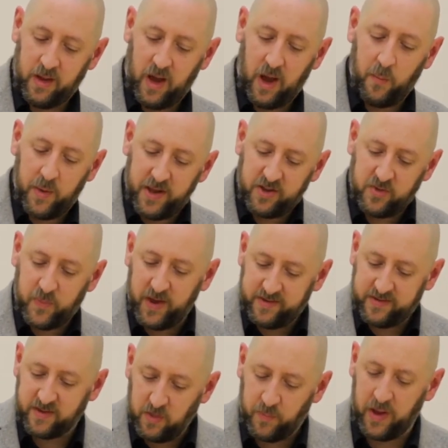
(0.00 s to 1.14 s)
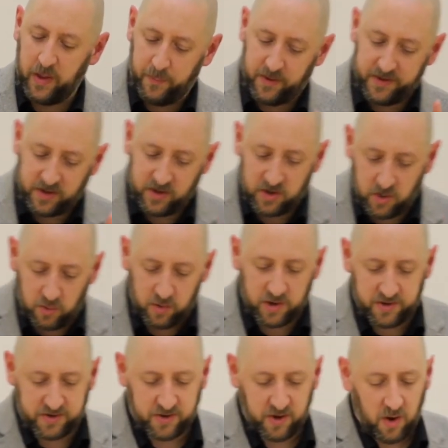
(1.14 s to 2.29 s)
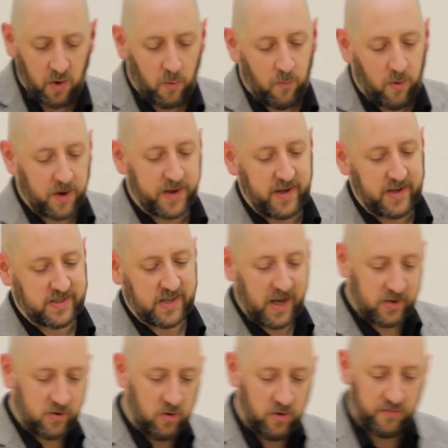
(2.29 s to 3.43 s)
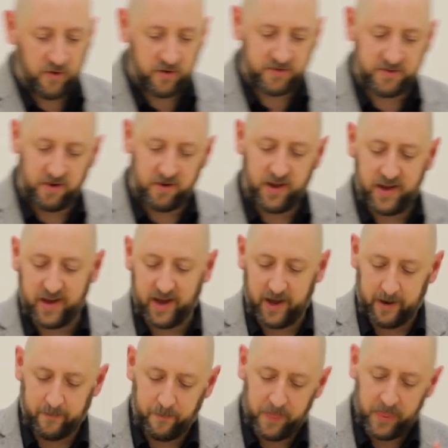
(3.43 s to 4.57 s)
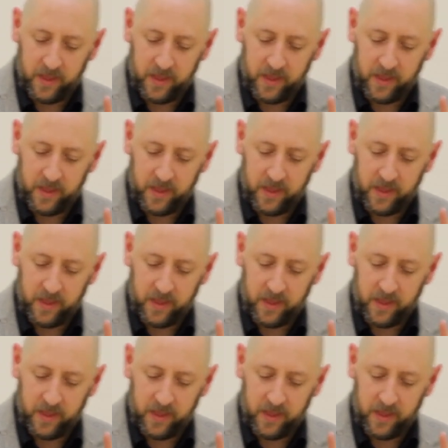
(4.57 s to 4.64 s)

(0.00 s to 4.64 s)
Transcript: And when he speaks to the people, did you notice what he said? Go to verse 30 again.